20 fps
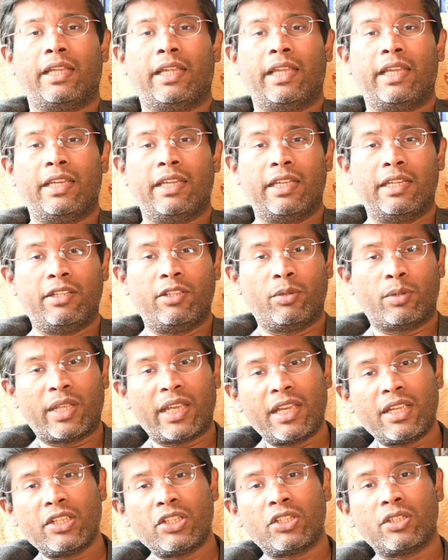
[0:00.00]
in
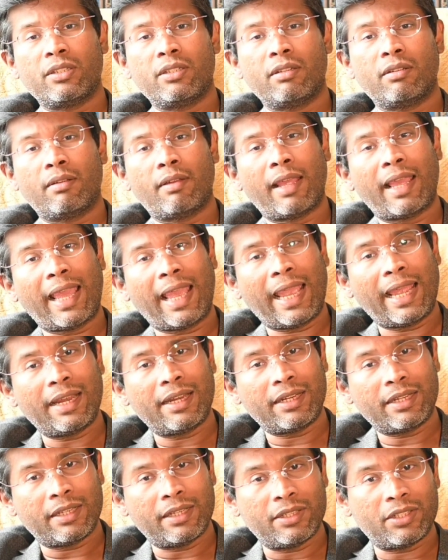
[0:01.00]
education
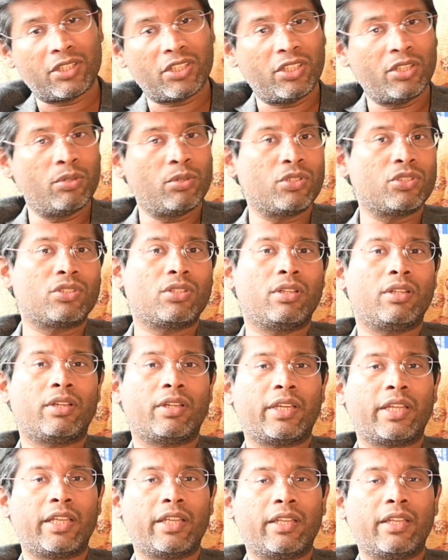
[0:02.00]
and continuous
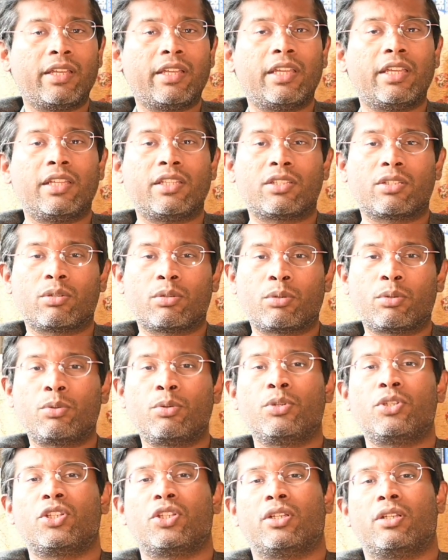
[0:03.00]
learning is
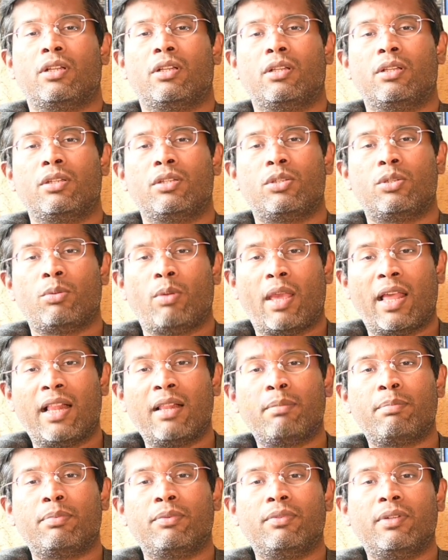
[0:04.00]
crucial to
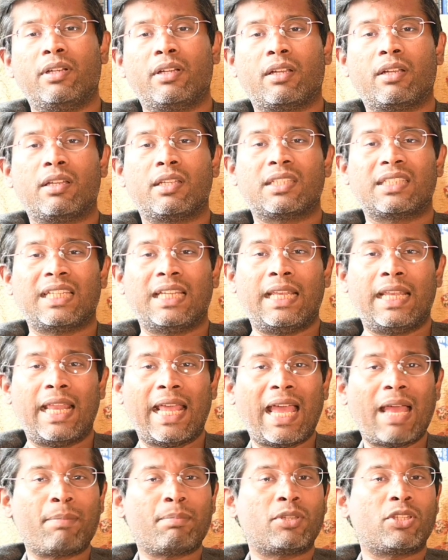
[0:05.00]
help workers
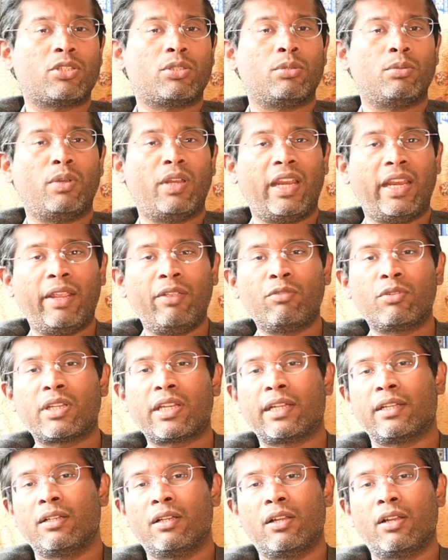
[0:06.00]
adapt to new
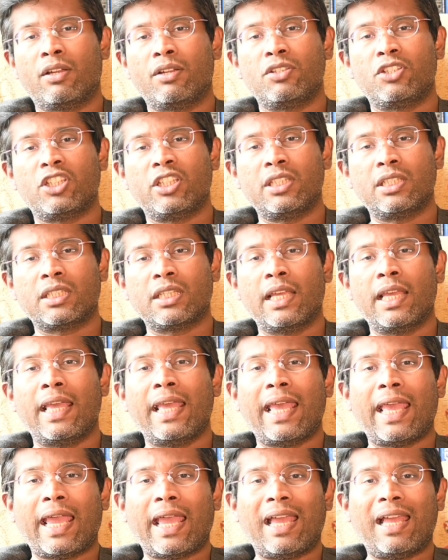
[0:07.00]
technologies
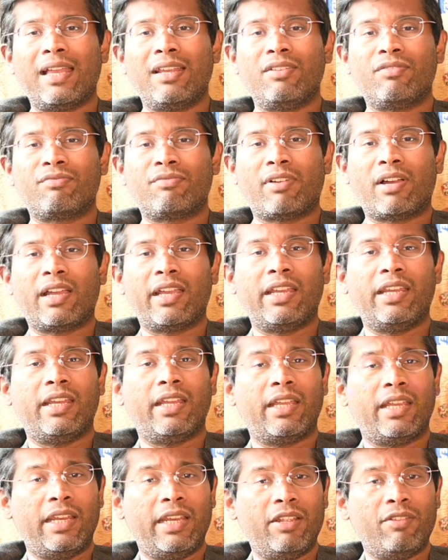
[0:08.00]
and find
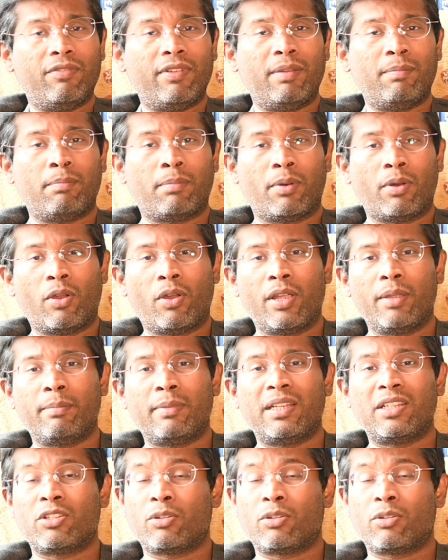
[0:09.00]
new employment